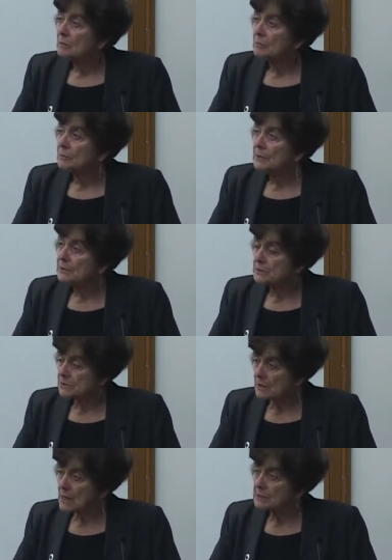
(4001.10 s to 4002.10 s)
be
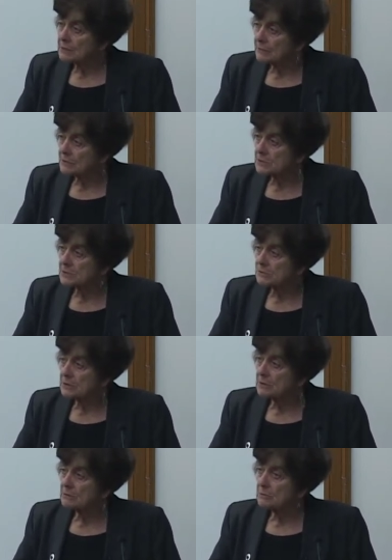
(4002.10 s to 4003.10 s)
destructive. It's
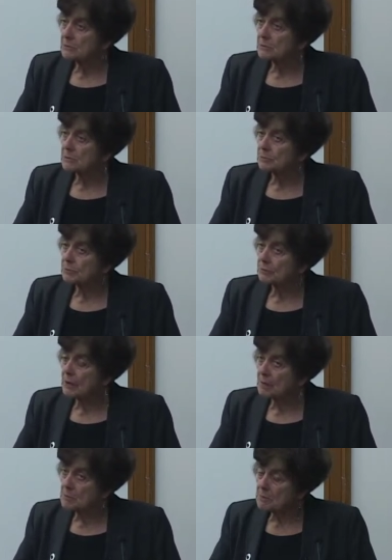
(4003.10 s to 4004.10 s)
true. It's
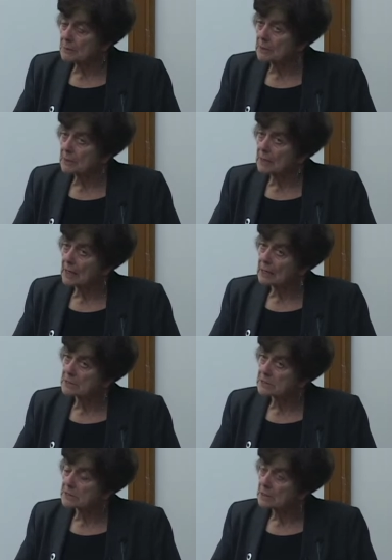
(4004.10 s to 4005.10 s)
probably the
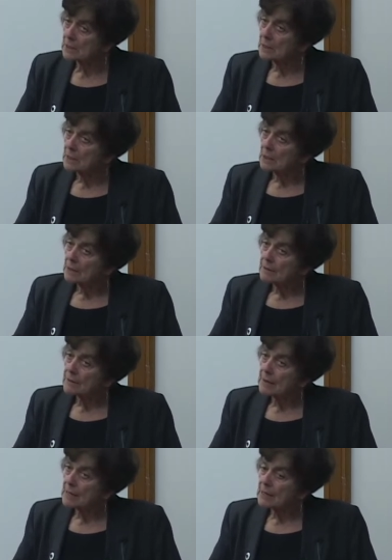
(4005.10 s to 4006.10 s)
case
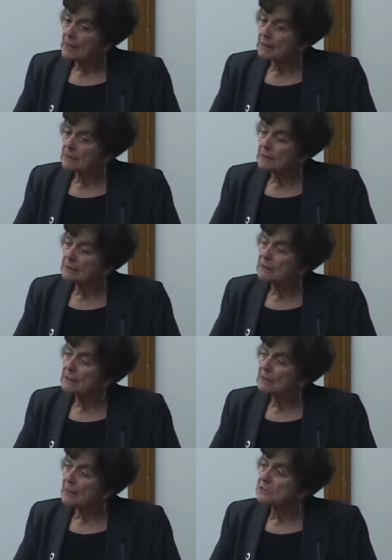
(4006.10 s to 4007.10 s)
that in the
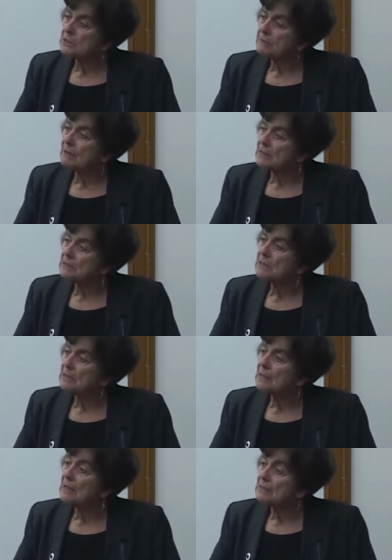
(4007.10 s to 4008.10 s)
election of
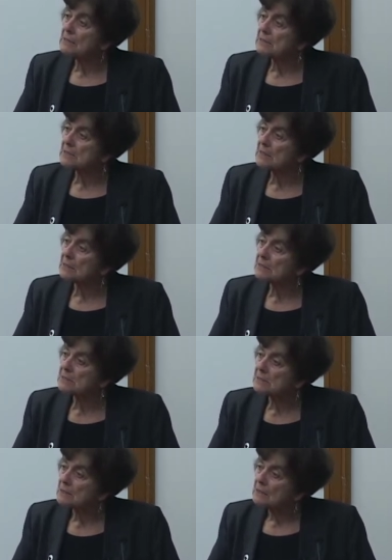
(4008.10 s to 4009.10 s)
1896
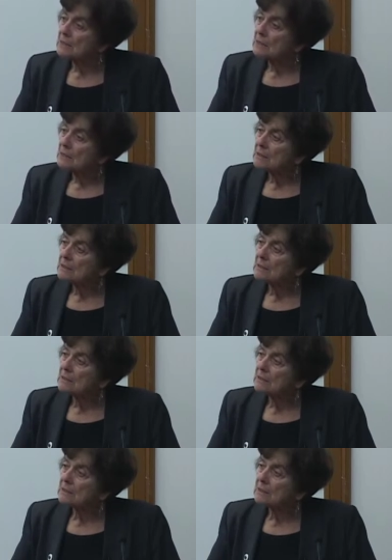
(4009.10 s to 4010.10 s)
the
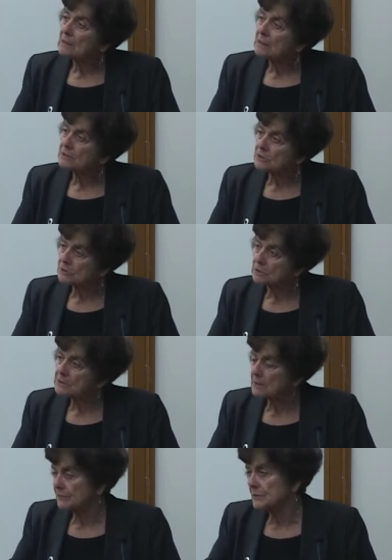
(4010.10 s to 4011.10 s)
cultural
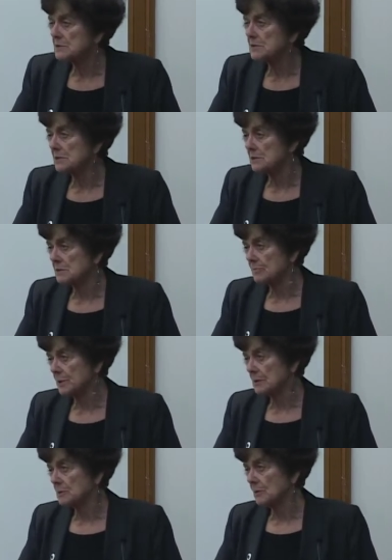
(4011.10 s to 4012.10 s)
differences
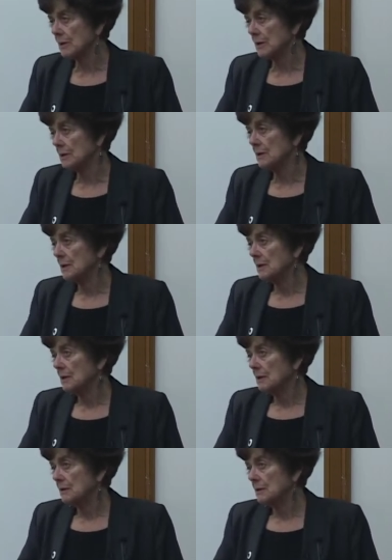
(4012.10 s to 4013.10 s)
between
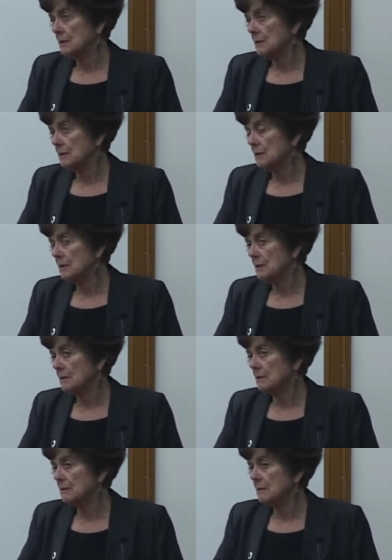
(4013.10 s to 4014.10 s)
the
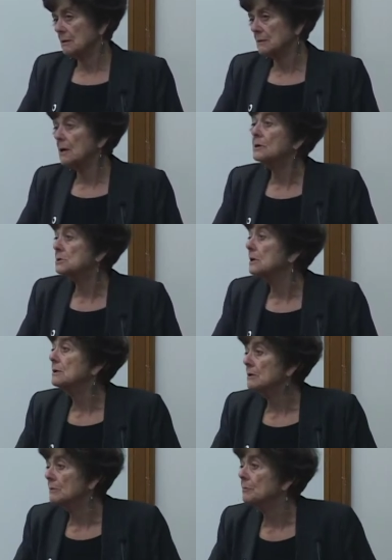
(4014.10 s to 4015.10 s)
uh, largely
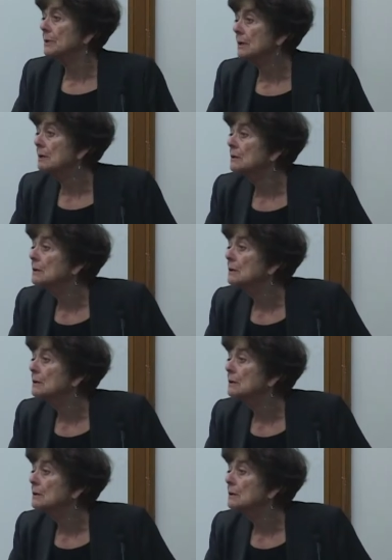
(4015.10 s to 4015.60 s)
European